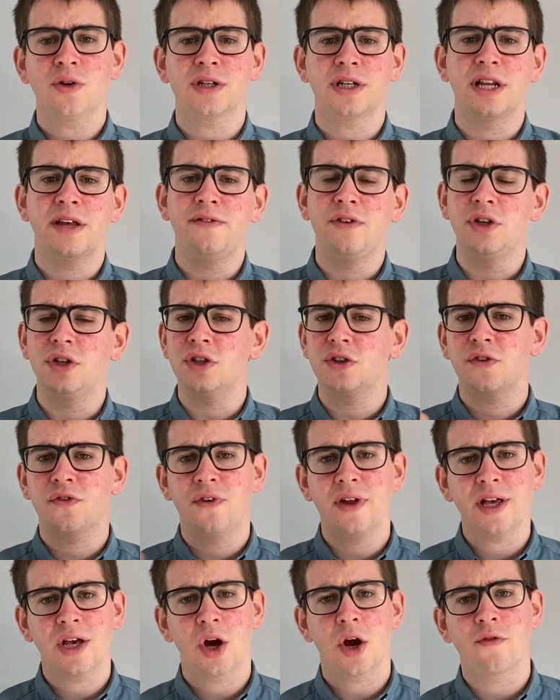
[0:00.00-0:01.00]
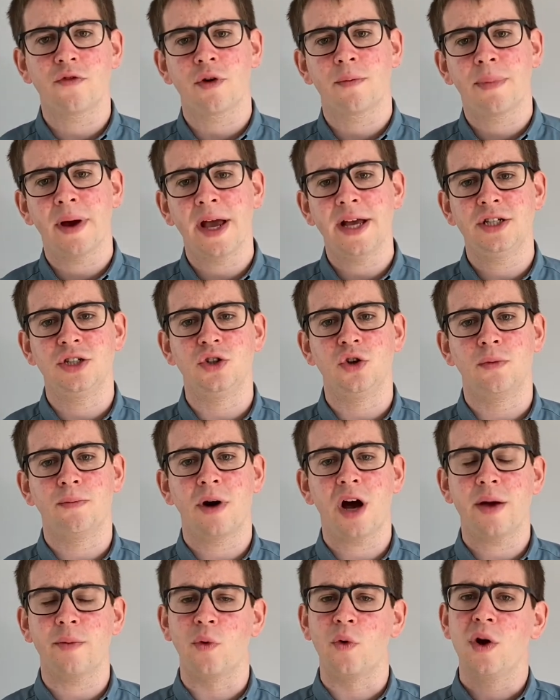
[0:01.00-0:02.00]
and if you just flick over a page in your
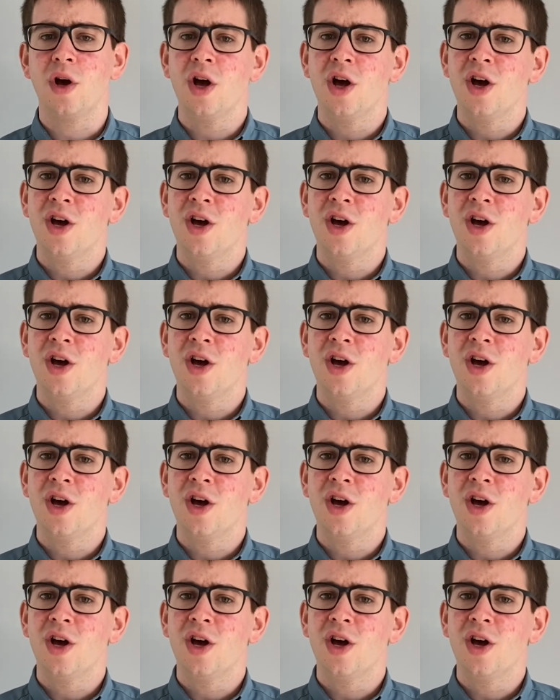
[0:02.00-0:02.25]
Bible,